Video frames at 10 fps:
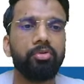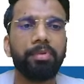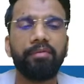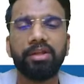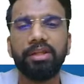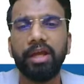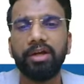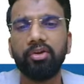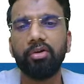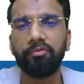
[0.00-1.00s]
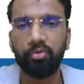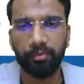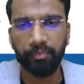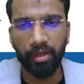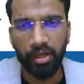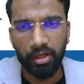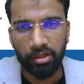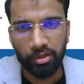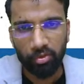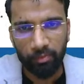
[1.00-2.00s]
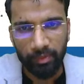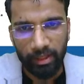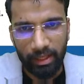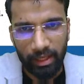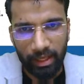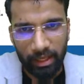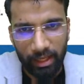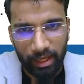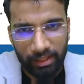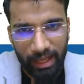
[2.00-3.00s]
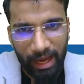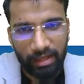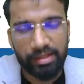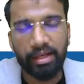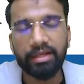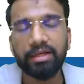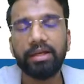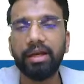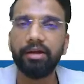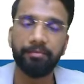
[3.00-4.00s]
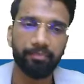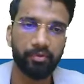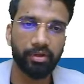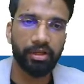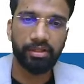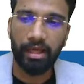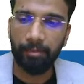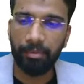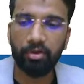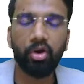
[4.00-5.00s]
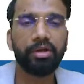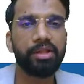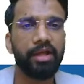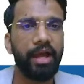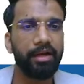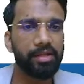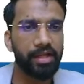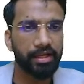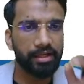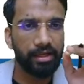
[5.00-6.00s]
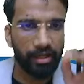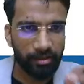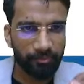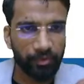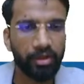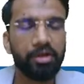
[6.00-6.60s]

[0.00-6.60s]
prevent the entry of food. So it acts like a lid. Okay, the epiglottis acts like a lid.